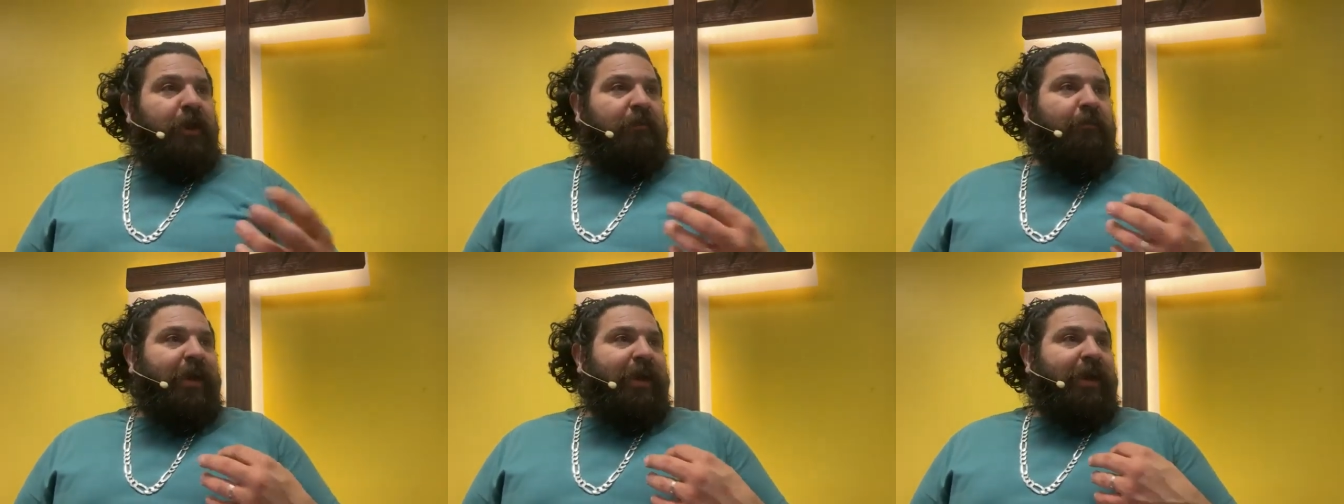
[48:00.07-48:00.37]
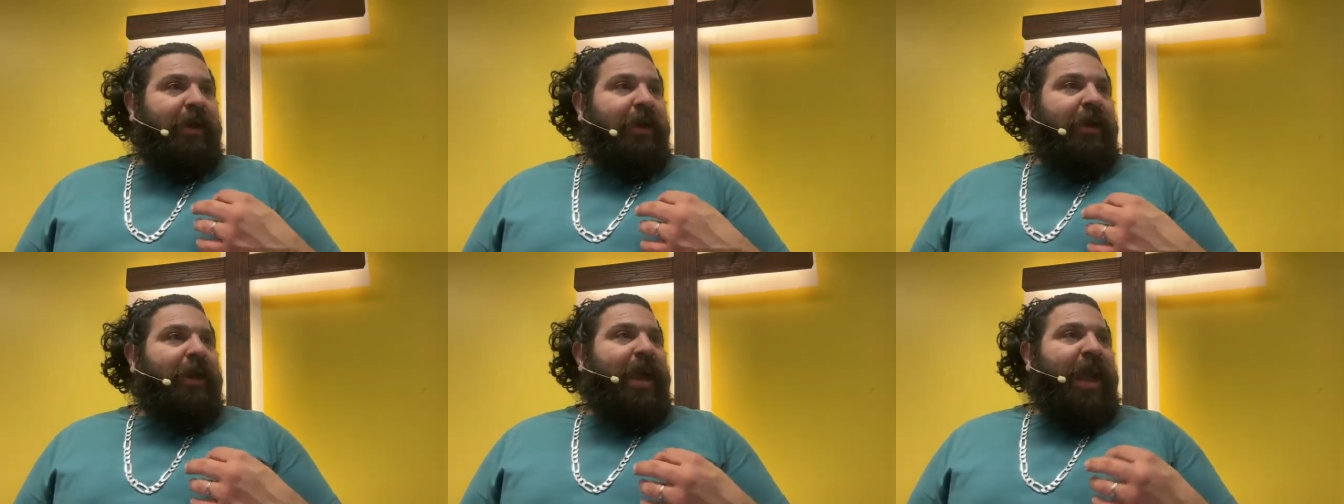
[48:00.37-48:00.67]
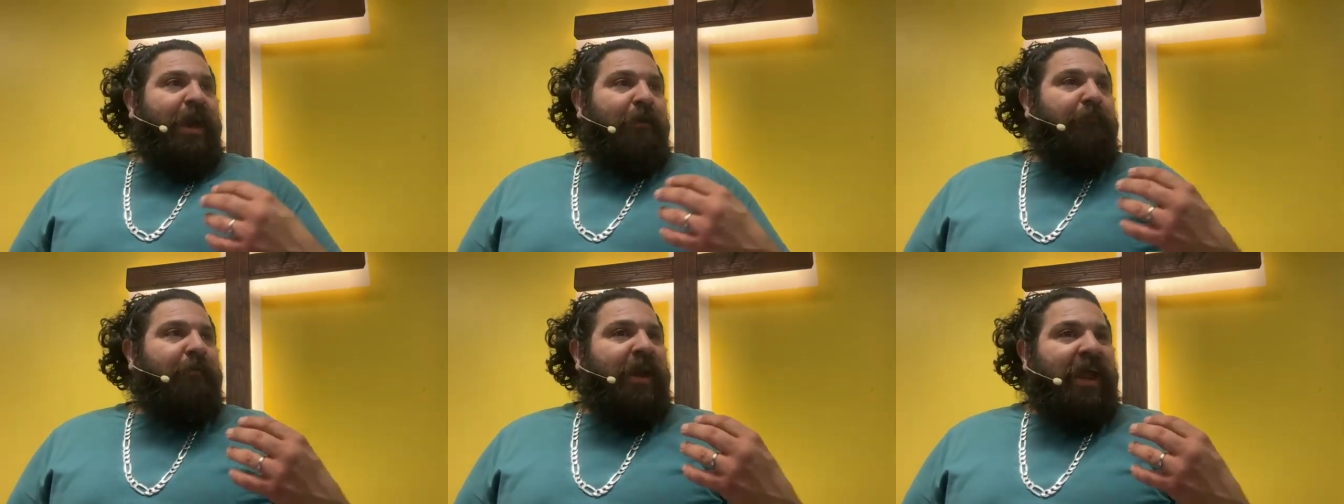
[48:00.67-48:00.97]
And I'm like,
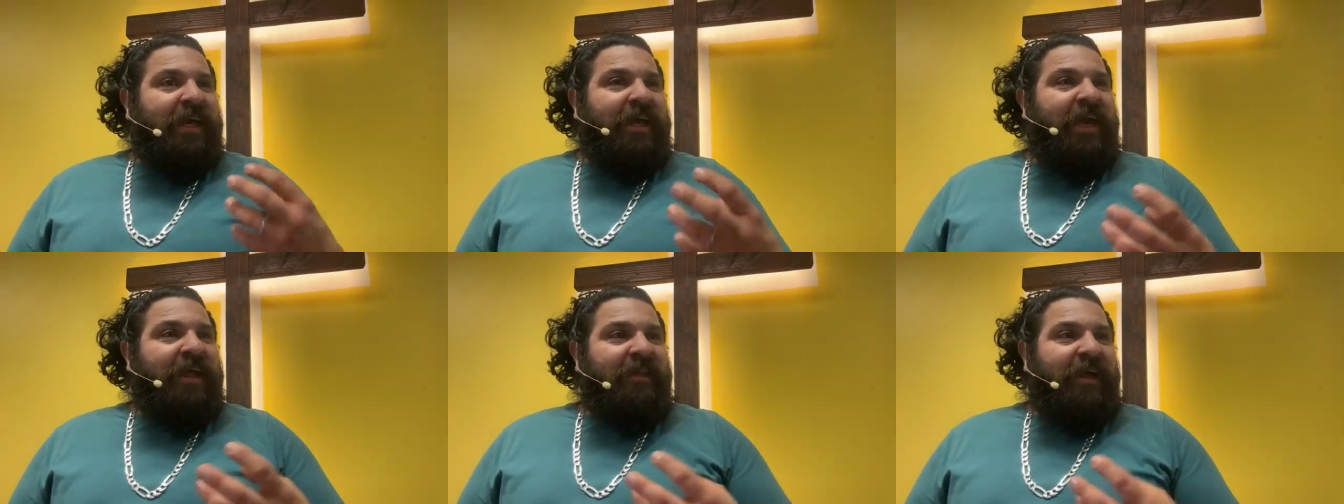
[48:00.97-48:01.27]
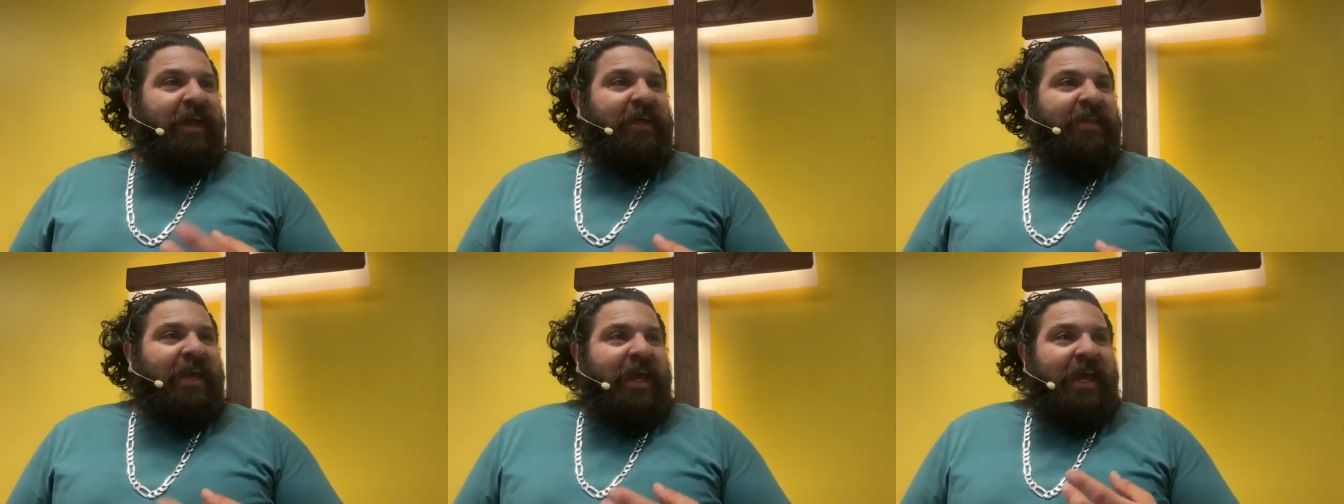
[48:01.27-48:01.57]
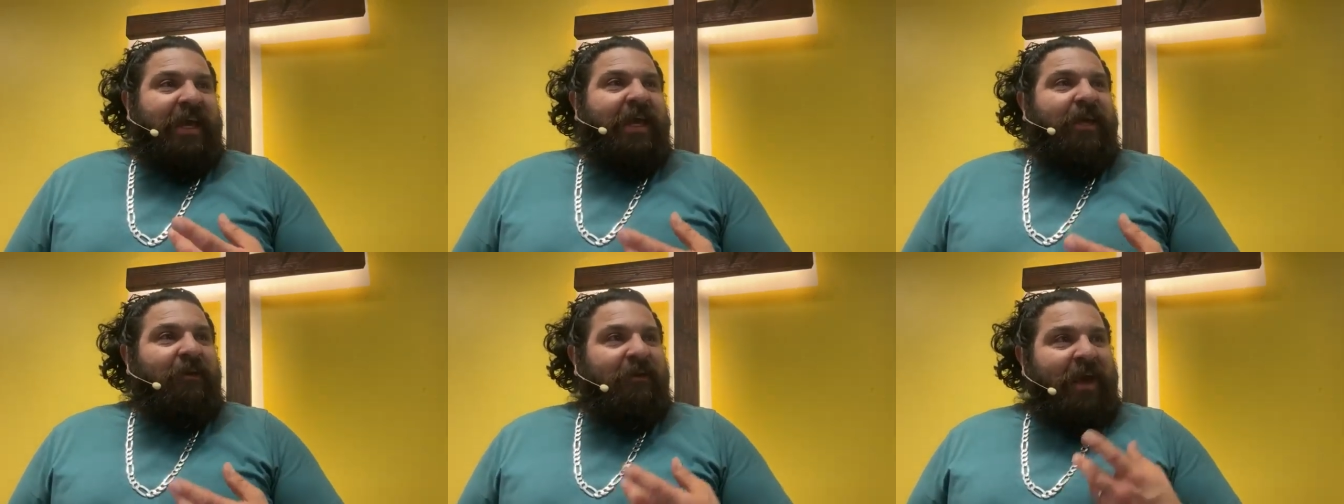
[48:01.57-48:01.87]
and when I get like
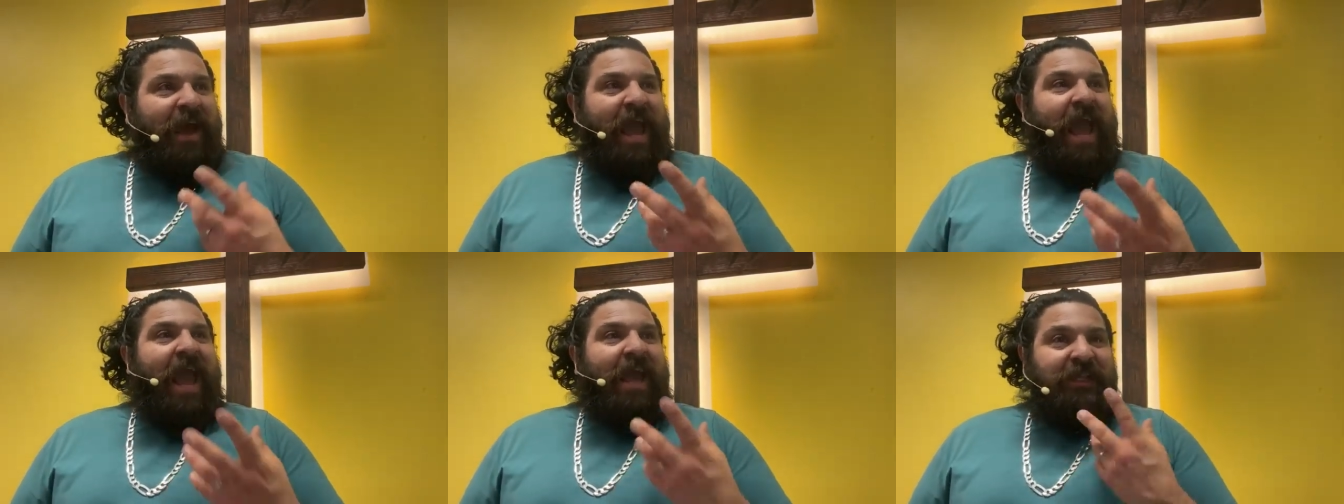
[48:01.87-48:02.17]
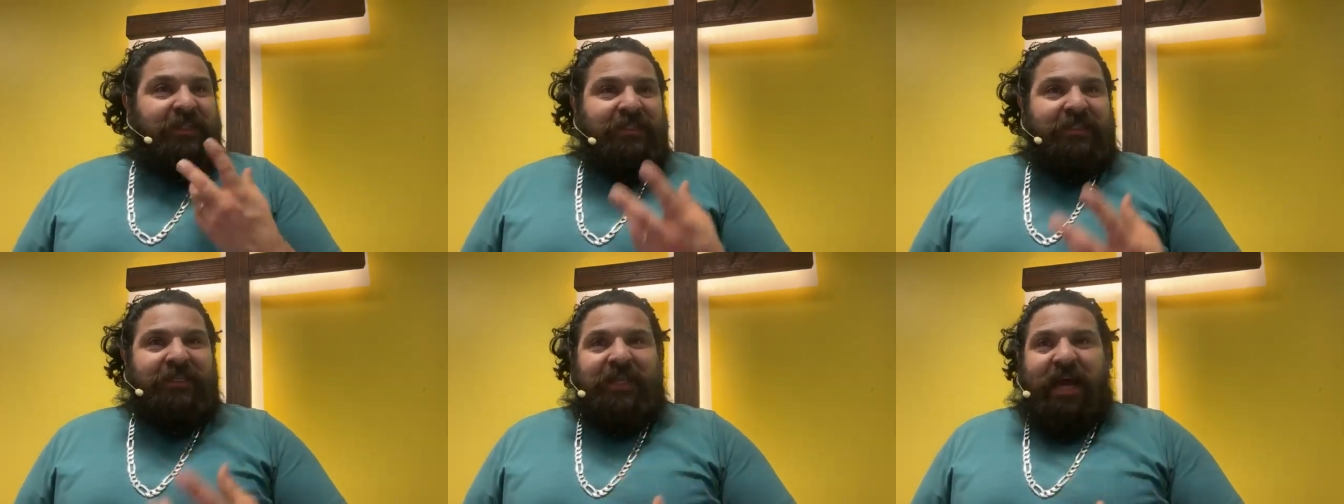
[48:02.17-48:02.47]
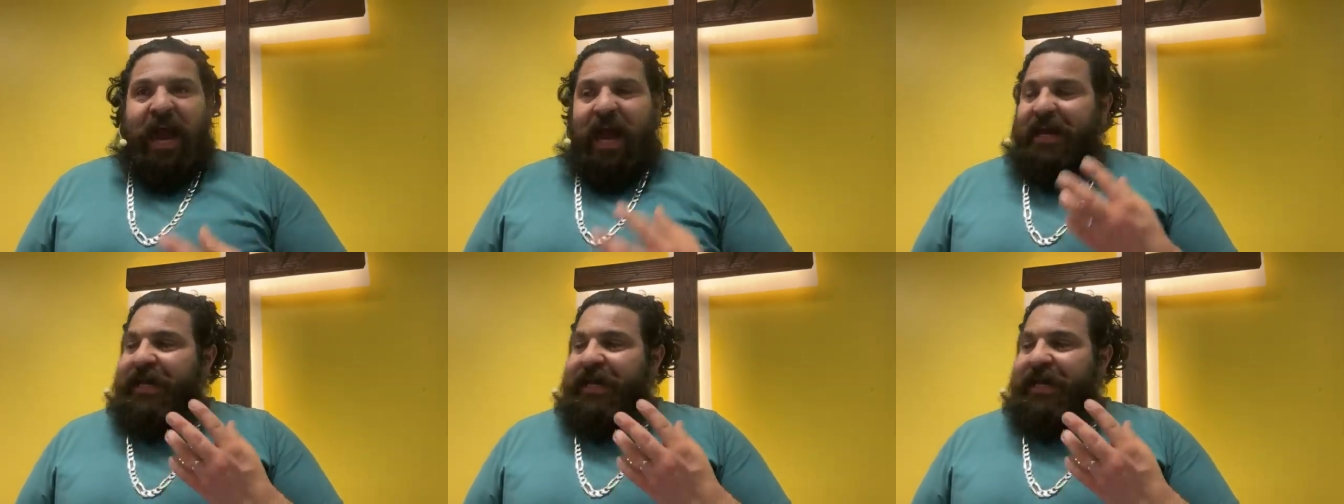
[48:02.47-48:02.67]
that, I get all antsy.